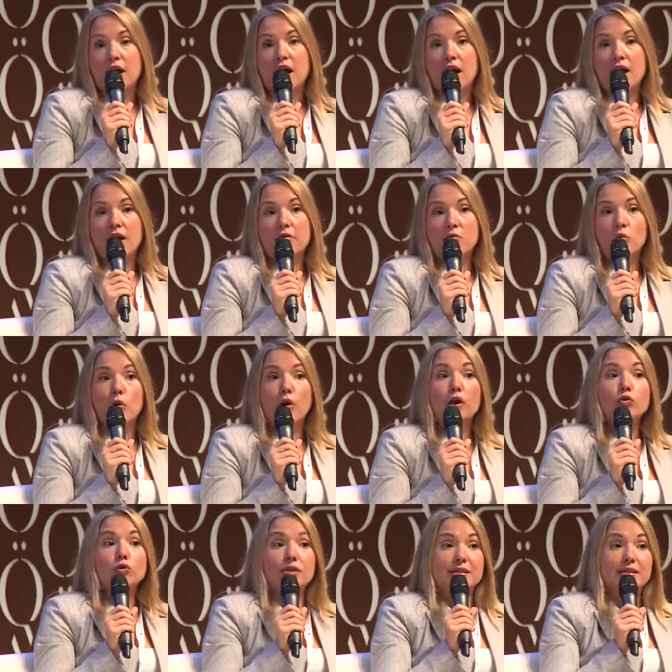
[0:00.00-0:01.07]
Uh,
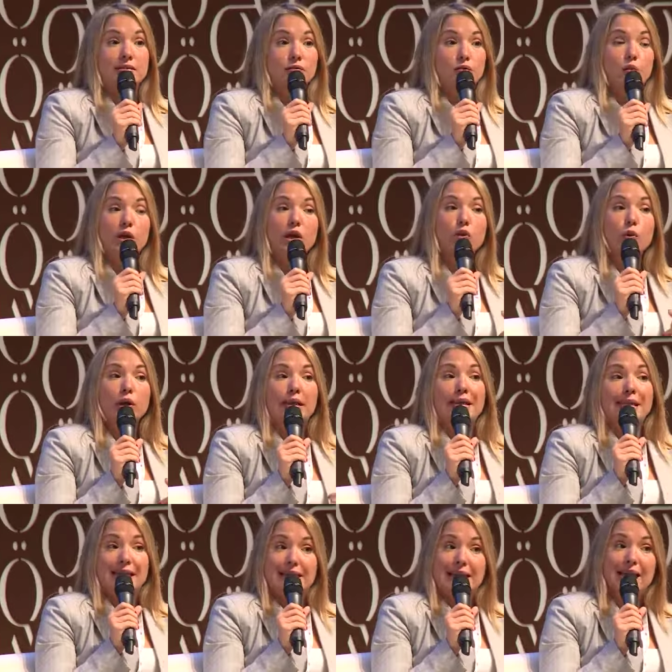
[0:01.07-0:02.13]
will, will we
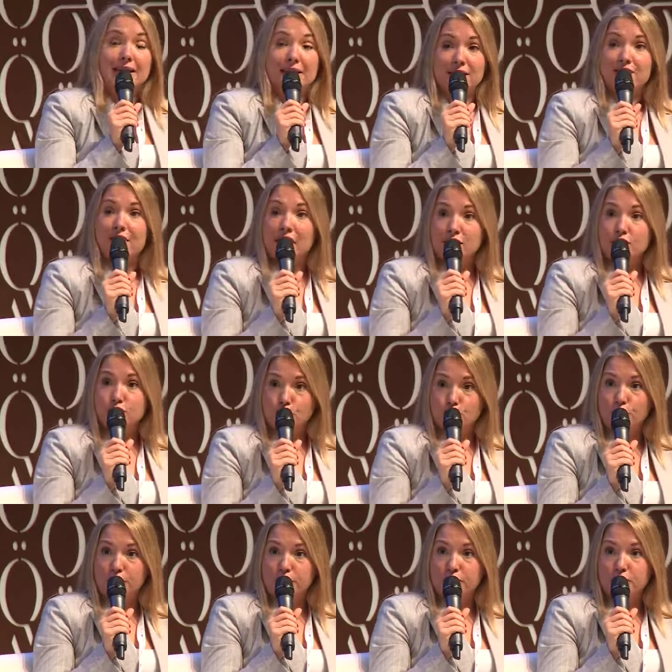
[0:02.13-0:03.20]
disincentivize
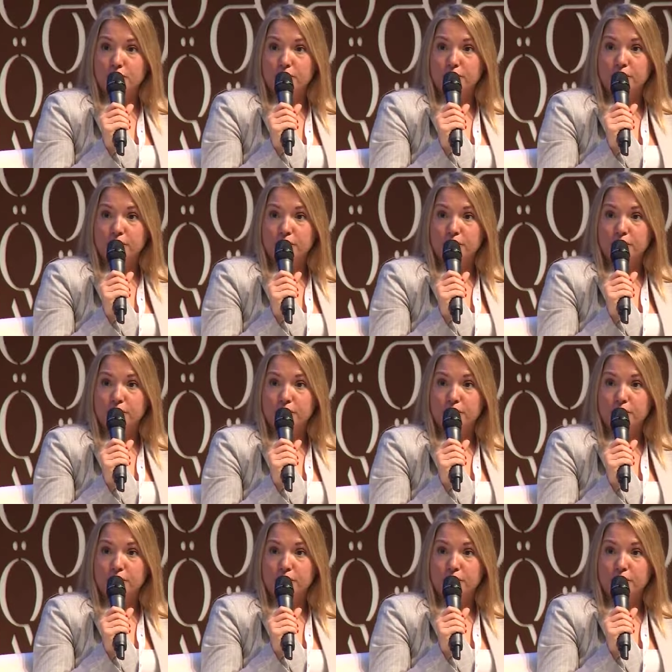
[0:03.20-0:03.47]
tourism?